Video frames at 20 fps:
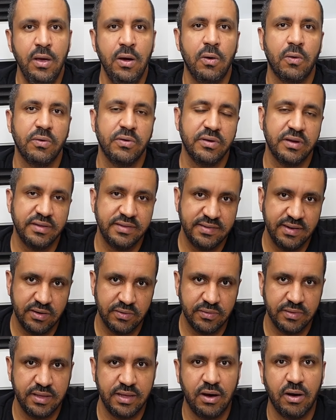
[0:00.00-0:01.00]
or you're
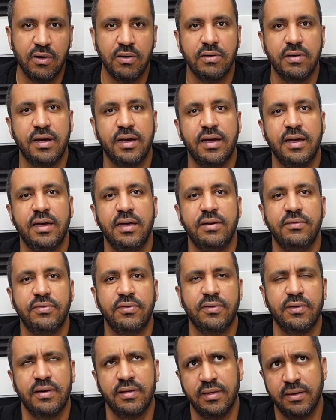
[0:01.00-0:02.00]
considering the R9
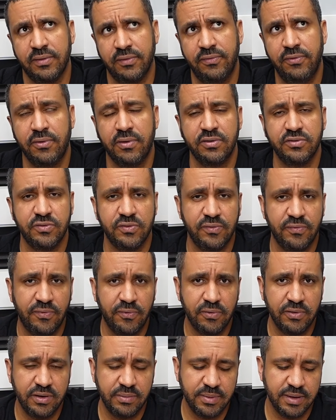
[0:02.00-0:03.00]
for I think
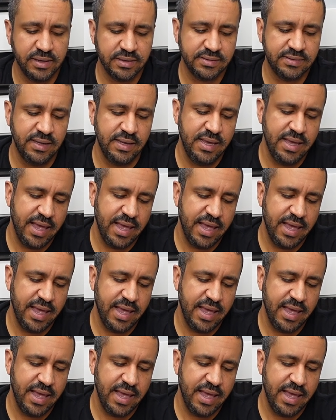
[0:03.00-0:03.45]
$440,